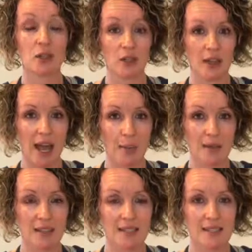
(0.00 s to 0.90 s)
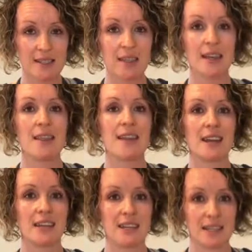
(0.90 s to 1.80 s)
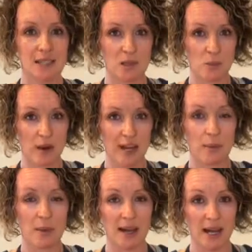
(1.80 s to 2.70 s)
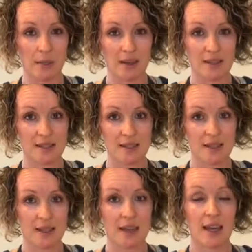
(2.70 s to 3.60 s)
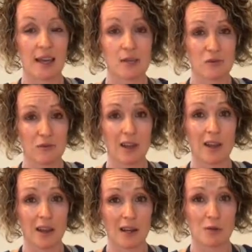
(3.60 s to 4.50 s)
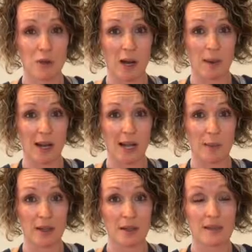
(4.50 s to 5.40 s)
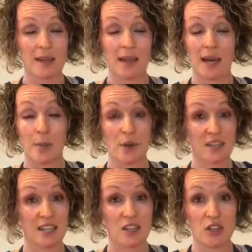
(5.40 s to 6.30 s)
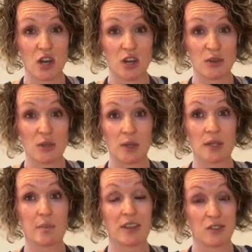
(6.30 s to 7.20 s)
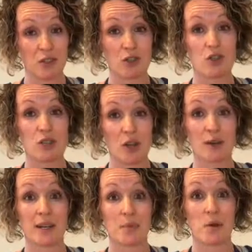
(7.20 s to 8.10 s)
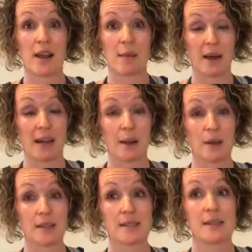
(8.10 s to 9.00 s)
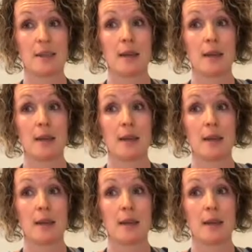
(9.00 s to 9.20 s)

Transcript: good habits than it is to break bad habits. It's really hard to break bad habits. And I'm not saying that you can't do it because you can totally break bad habits.